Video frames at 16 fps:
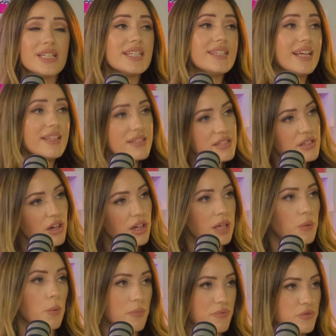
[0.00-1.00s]
to dance college.
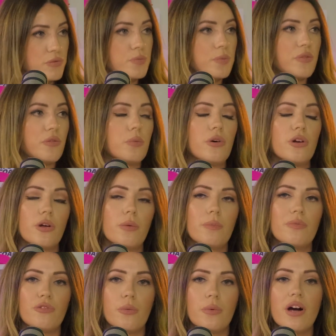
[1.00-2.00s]
I went
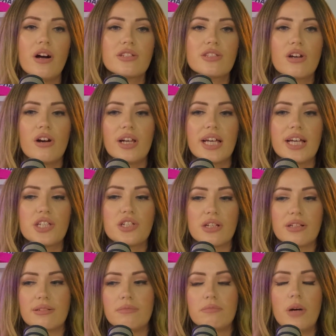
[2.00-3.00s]
from an arts college,
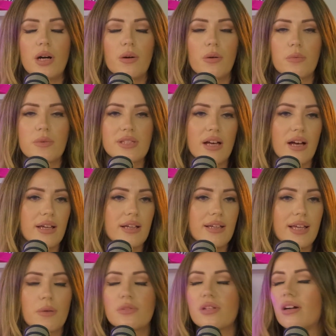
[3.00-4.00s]
and my one was
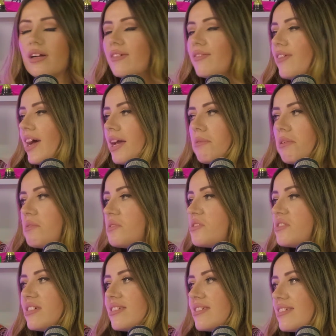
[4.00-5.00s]
like, it was like fame. It was
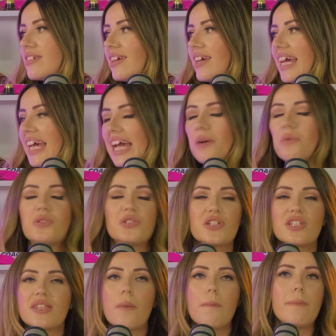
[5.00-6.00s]
just
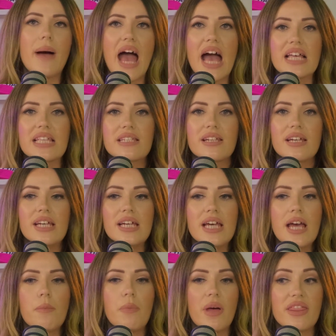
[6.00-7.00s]
the best.
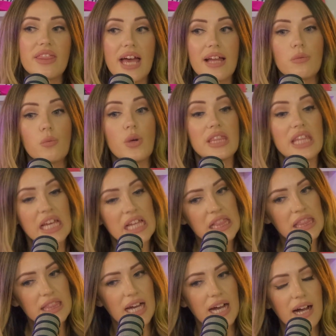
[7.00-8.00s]
But then
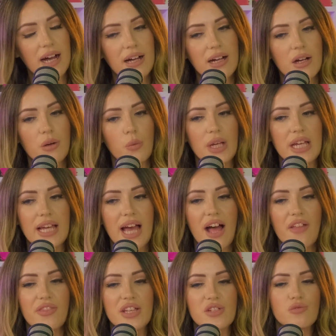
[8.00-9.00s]
within that, we
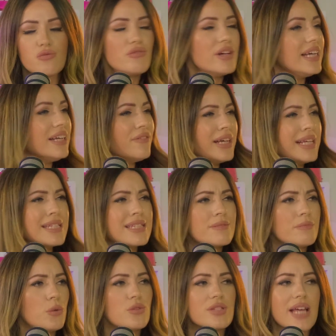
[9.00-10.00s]
had this really, really
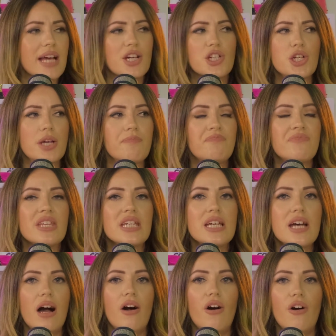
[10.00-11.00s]
small section
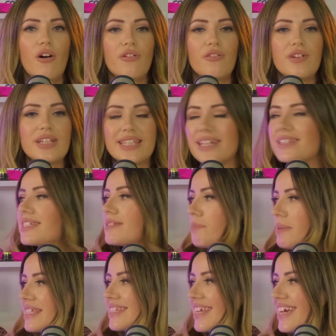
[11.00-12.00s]
of dance
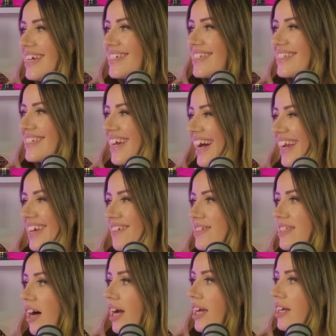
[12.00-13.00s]
business, and it
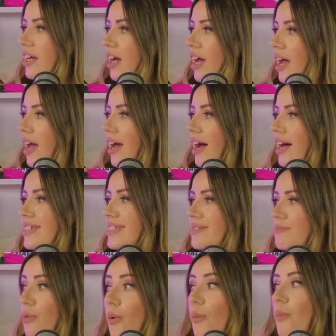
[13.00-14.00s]
was like a small